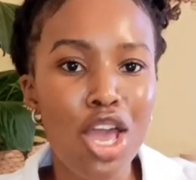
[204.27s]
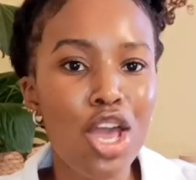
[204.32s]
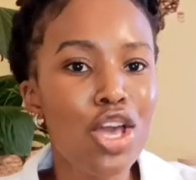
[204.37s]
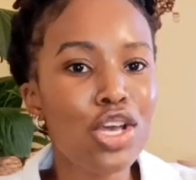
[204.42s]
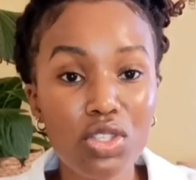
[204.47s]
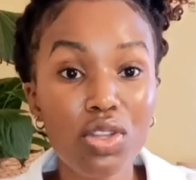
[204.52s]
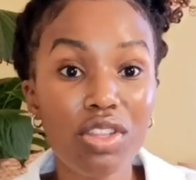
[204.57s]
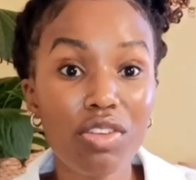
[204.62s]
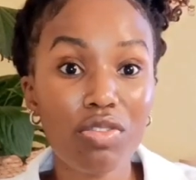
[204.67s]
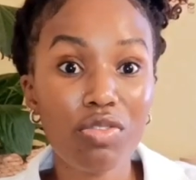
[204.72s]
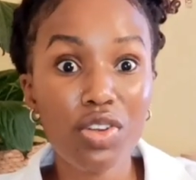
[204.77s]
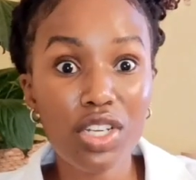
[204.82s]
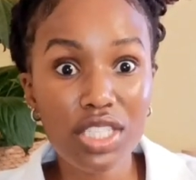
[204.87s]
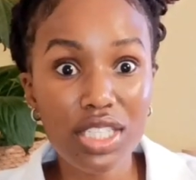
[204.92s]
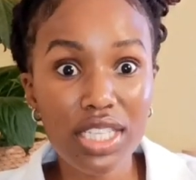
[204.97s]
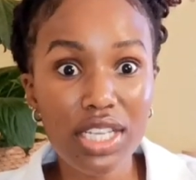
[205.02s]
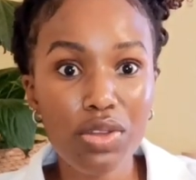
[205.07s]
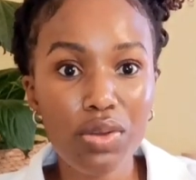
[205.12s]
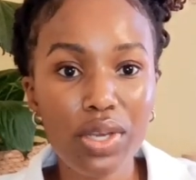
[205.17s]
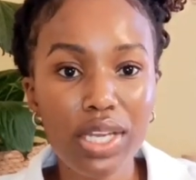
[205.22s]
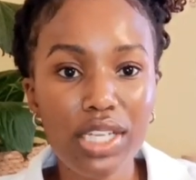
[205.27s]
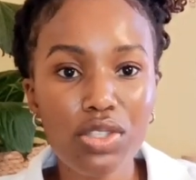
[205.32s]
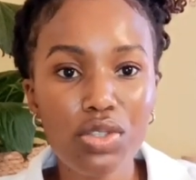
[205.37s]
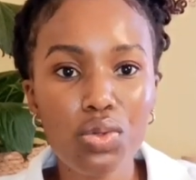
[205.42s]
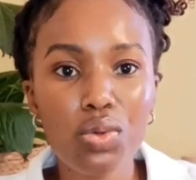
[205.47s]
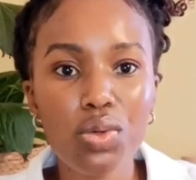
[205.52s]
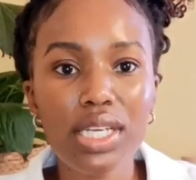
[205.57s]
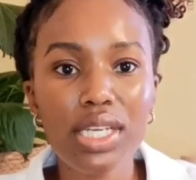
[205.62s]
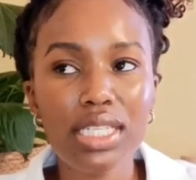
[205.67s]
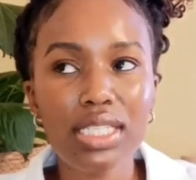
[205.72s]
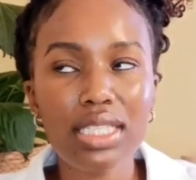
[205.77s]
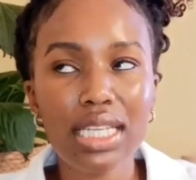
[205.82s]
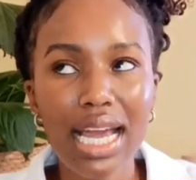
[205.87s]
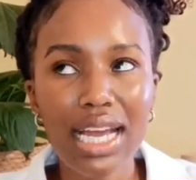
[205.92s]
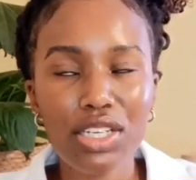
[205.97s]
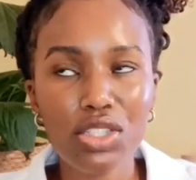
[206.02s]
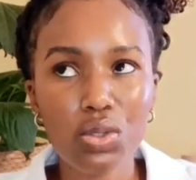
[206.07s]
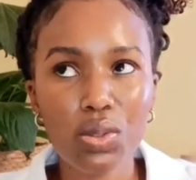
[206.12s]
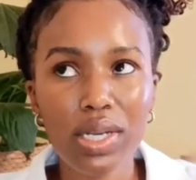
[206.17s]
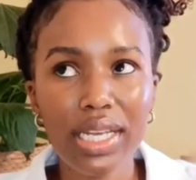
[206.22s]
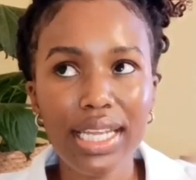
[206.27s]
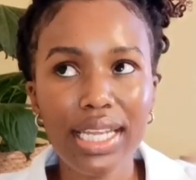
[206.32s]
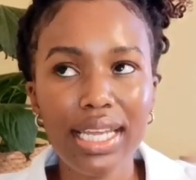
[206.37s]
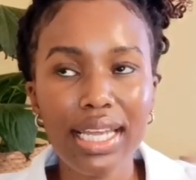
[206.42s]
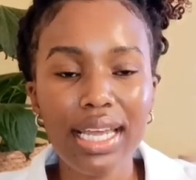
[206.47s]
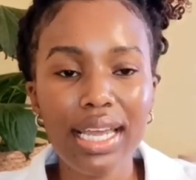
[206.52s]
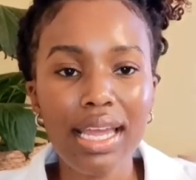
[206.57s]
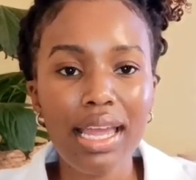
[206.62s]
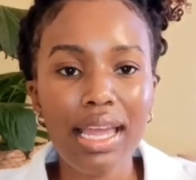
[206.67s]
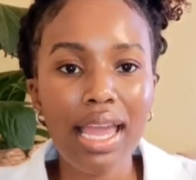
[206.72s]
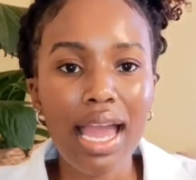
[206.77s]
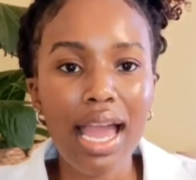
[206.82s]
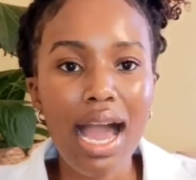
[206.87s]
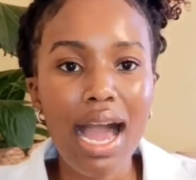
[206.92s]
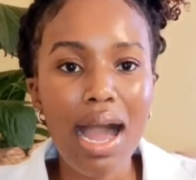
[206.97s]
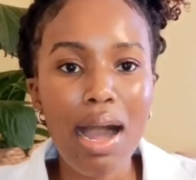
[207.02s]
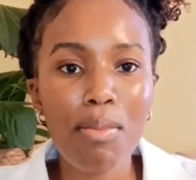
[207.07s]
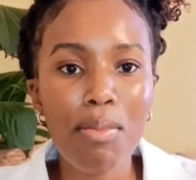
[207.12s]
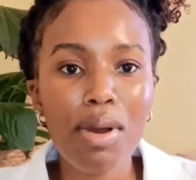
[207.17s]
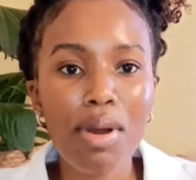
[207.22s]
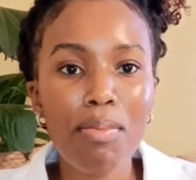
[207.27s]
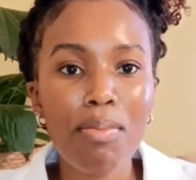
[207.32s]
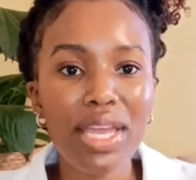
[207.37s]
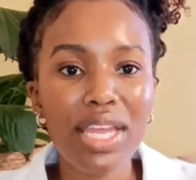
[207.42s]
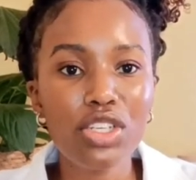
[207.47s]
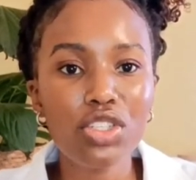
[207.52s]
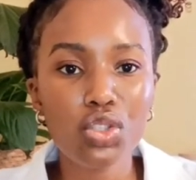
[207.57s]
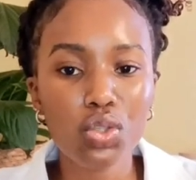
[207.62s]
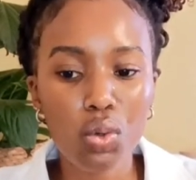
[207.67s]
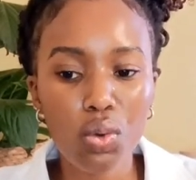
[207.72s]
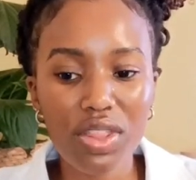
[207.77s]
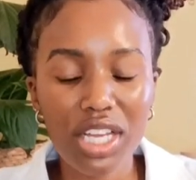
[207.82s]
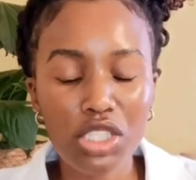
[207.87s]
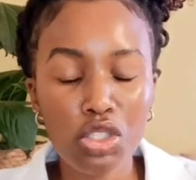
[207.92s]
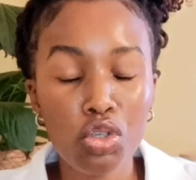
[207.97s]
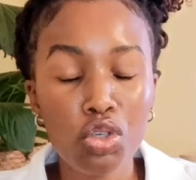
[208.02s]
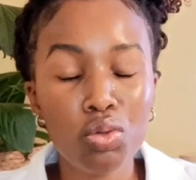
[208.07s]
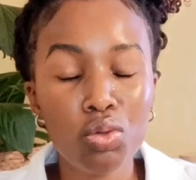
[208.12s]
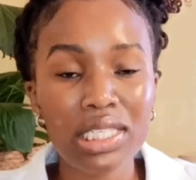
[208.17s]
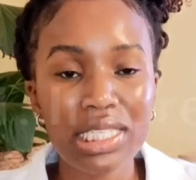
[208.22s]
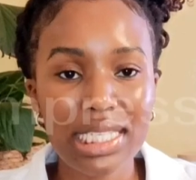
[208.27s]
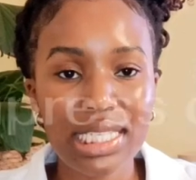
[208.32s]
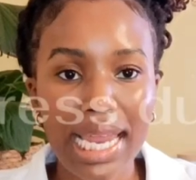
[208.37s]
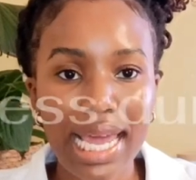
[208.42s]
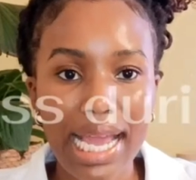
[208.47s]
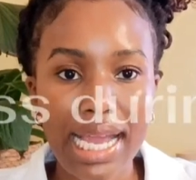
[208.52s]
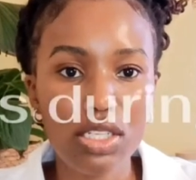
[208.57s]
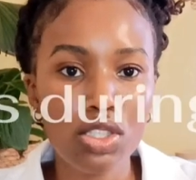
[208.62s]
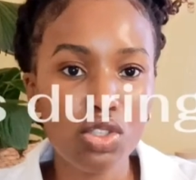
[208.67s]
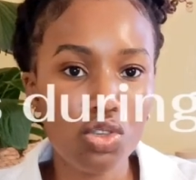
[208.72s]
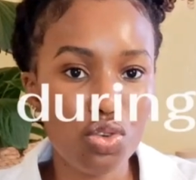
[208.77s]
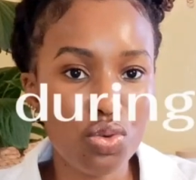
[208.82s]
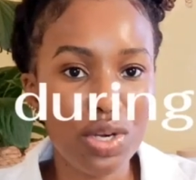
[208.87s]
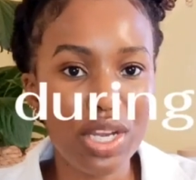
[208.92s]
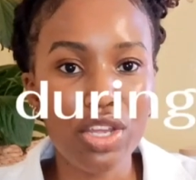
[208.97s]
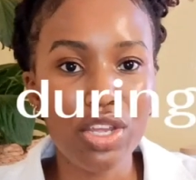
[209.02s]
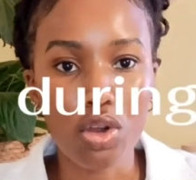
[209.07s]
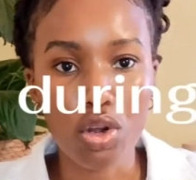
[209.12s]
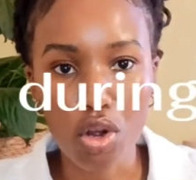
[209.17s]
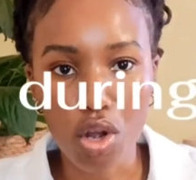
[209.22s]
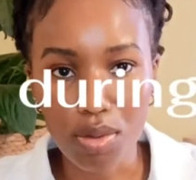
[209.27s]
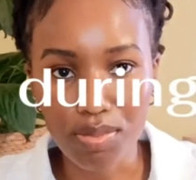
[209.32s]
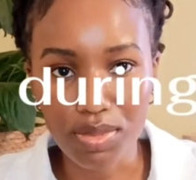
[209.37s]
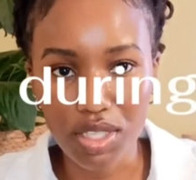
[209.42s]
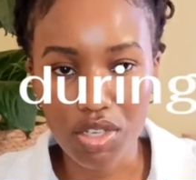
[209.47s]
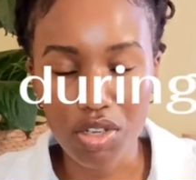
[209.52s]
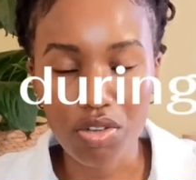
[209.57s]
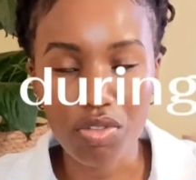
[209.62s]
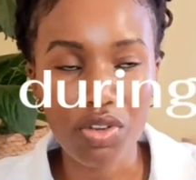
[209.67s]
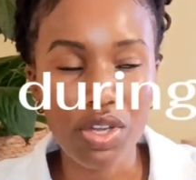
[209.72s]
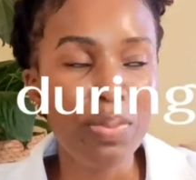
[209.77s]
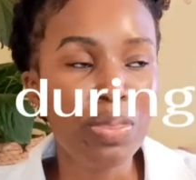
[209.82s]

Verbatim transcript: So the first thing you can do is actually um, make sure that you don't slack during your serve.